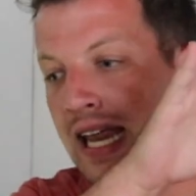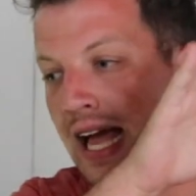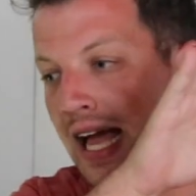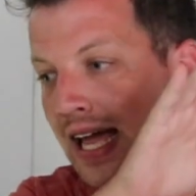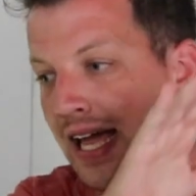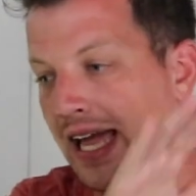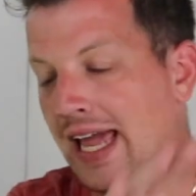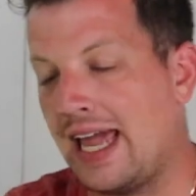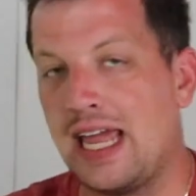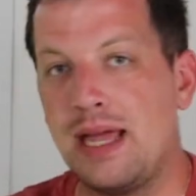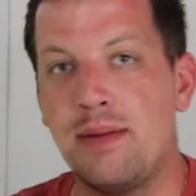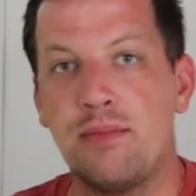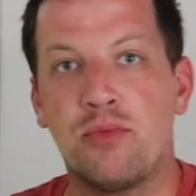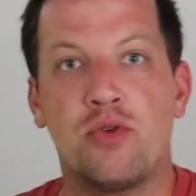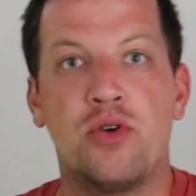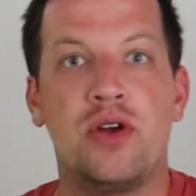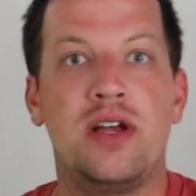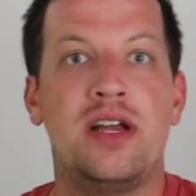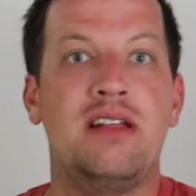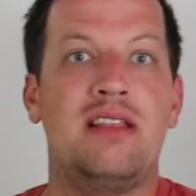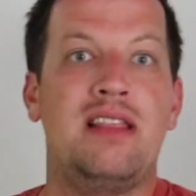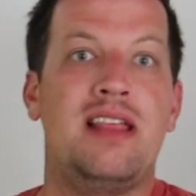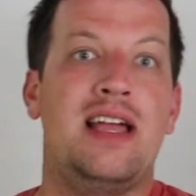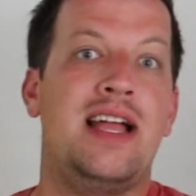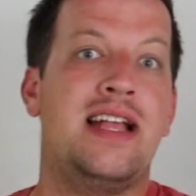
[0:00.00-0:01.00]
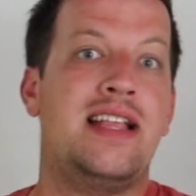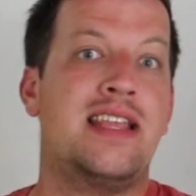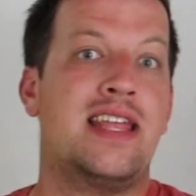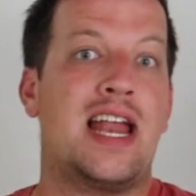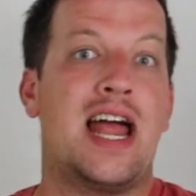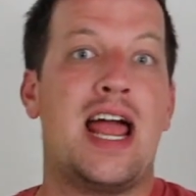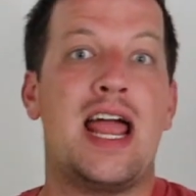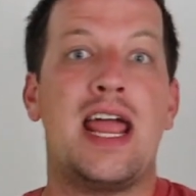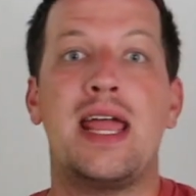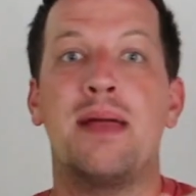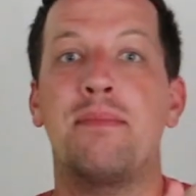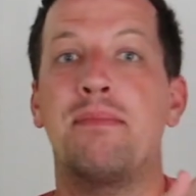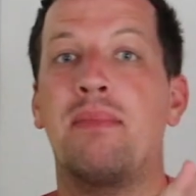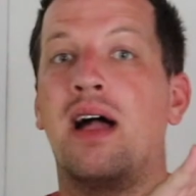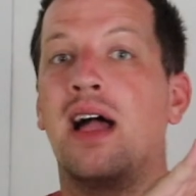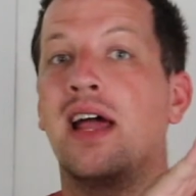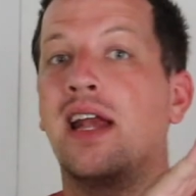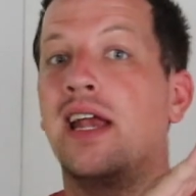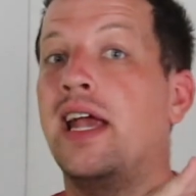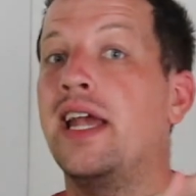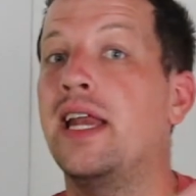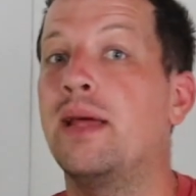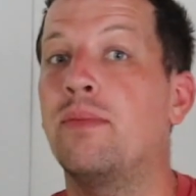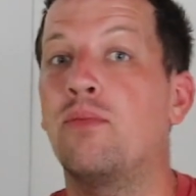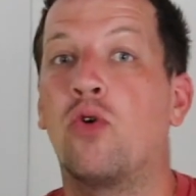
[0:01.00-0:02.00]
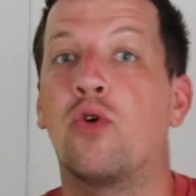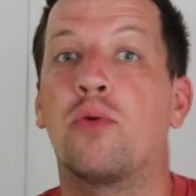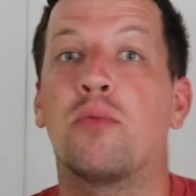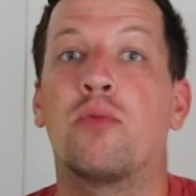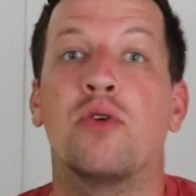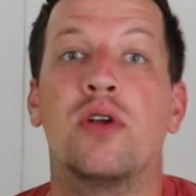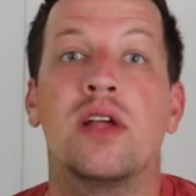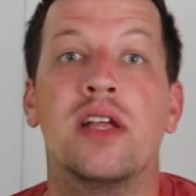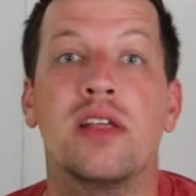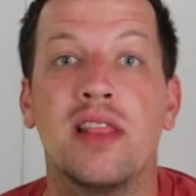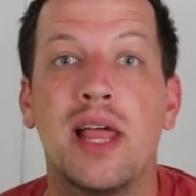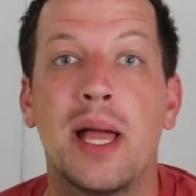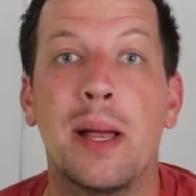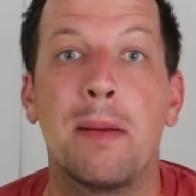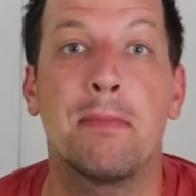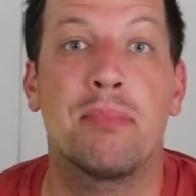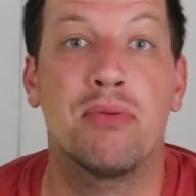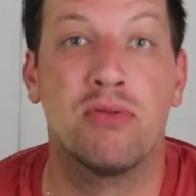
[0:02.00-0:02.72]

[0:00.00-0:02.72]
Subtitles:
I hate Marineland and I ain't buying any more Marineland